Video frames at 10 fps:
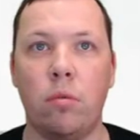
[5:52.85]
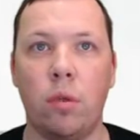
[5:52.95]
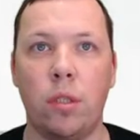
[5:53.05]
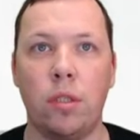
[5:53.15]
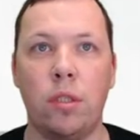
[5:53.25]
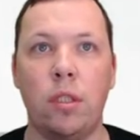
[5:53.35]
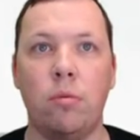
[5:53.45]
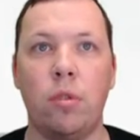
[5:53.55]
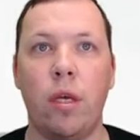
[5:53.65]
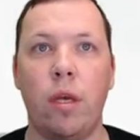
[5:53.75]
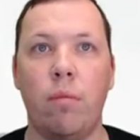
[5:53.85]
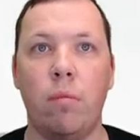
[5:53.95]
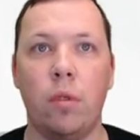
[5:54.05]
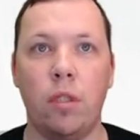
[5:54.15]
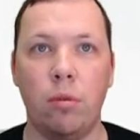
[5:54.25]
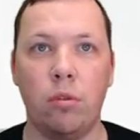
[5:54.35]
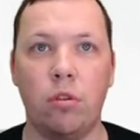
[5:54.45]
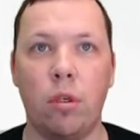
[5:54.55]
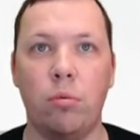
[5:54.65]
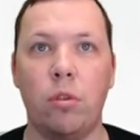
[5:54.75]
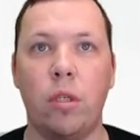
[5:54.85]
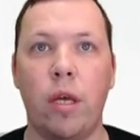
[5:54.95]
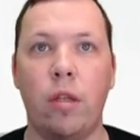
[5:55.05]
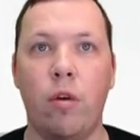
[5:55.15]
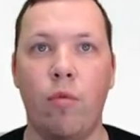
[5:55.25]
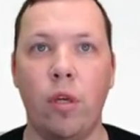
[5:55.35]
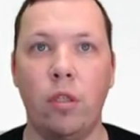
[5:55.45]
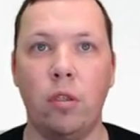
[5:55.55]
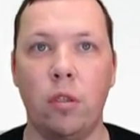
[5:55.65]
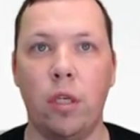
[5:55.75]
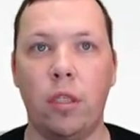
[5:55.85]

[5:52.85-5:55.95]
requested team's name, team's description, and the reason.